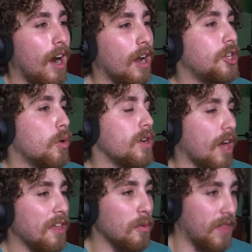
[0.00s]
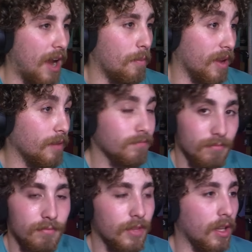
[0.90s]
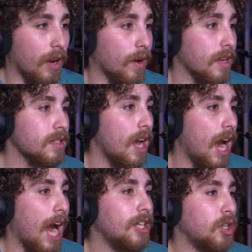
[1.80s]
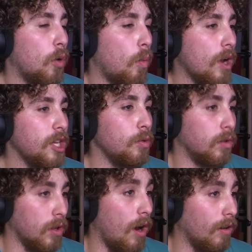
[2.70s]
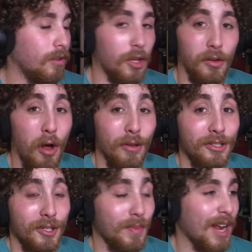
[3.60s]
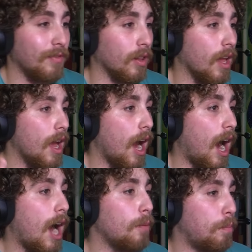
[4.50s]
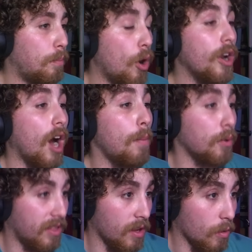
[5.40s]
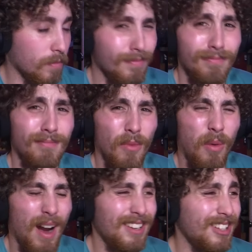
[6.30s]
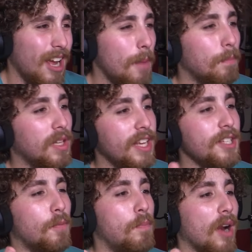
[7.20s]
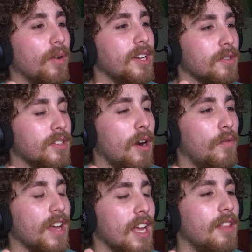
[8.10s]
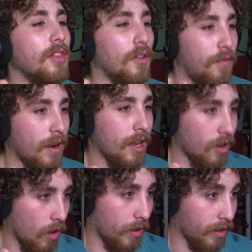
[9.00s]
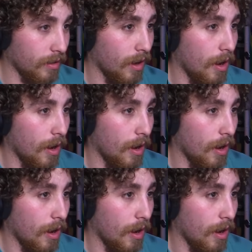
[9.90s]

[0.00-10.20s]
You're nothing without me. Hilarious. I don't want you. Lol. The lol is just painful. I'll put up with you. What? Please bury yourself in the fucking garden.